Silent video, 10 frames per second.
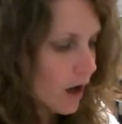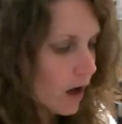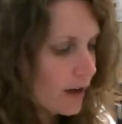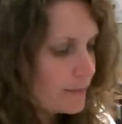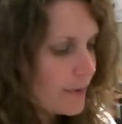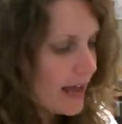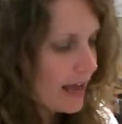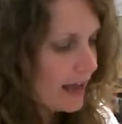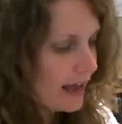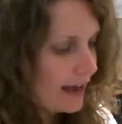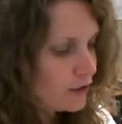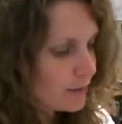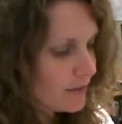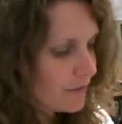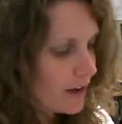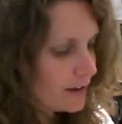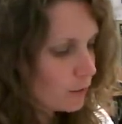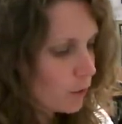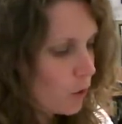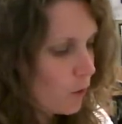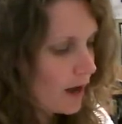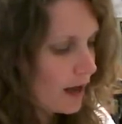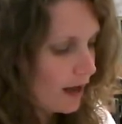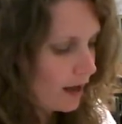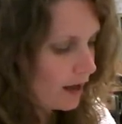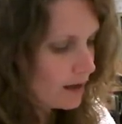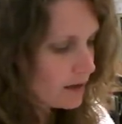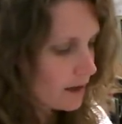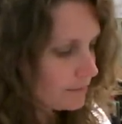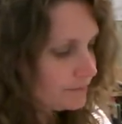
on page, let me find it real quick.